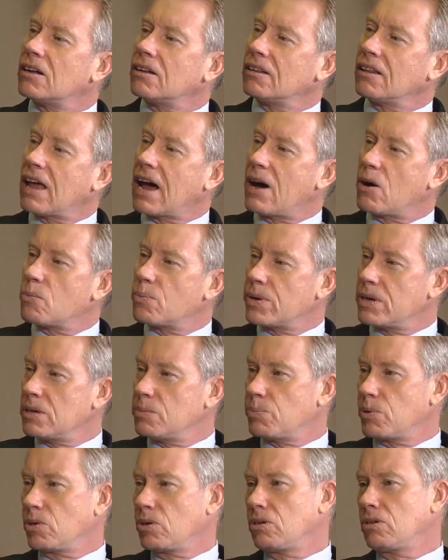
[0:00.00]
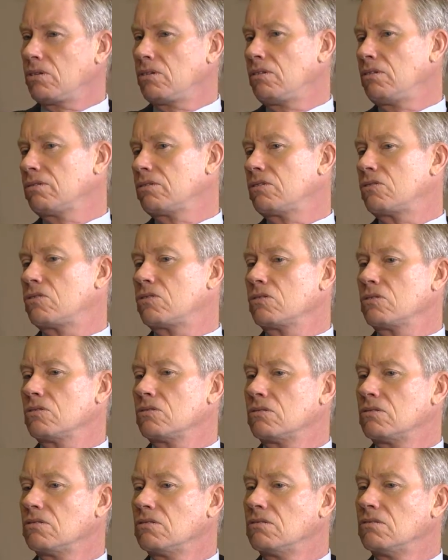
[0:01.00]
Allow people
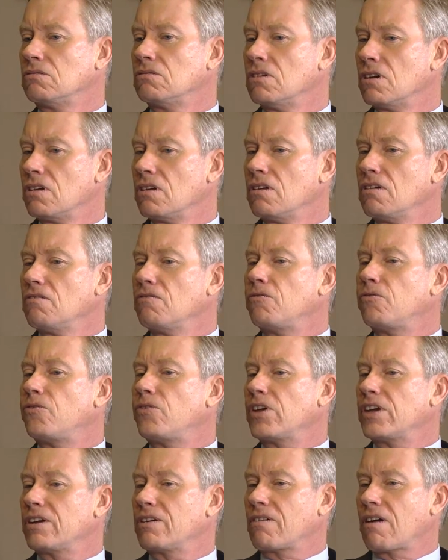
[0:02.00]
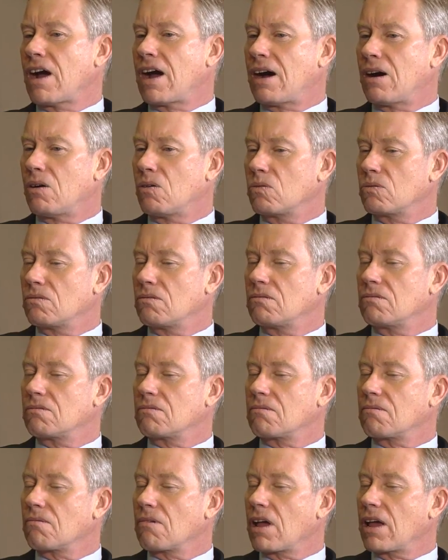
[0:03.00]
to figure out
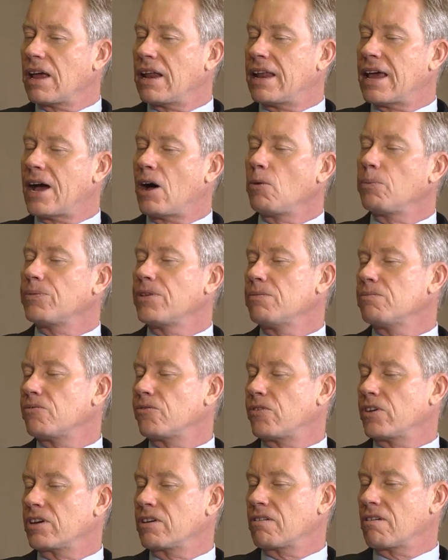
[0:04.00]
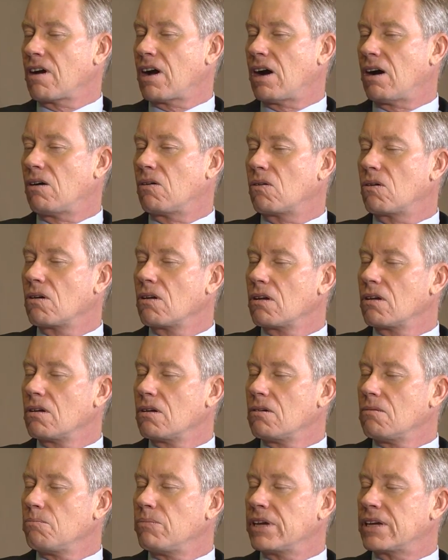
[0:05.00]
and help them figure out,
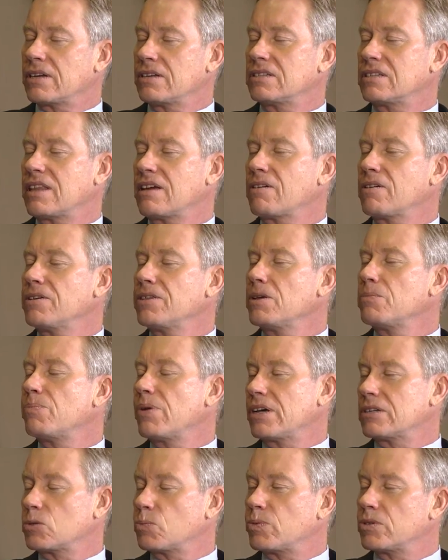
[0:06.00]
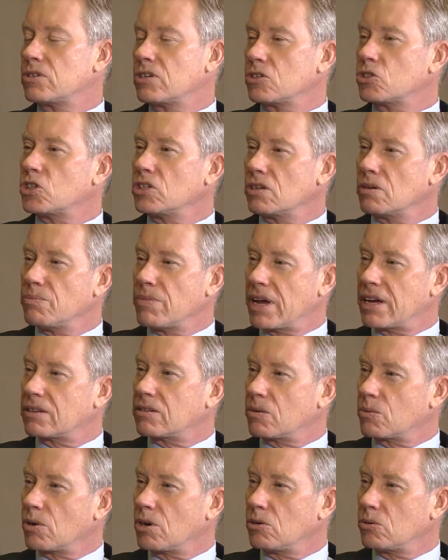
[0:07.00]
because they're in the best position to
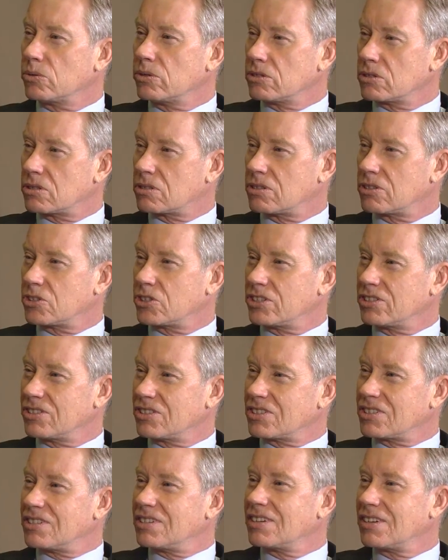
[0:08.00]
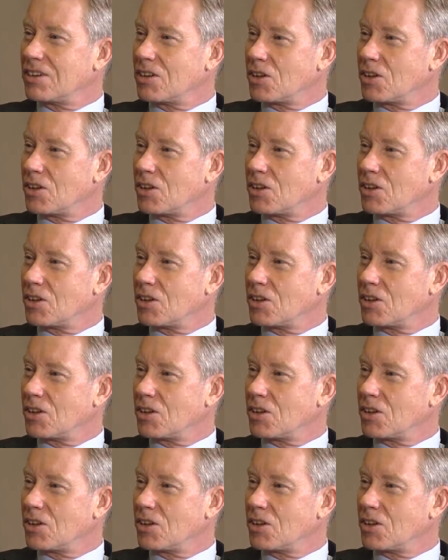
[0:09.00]
make their own decisions,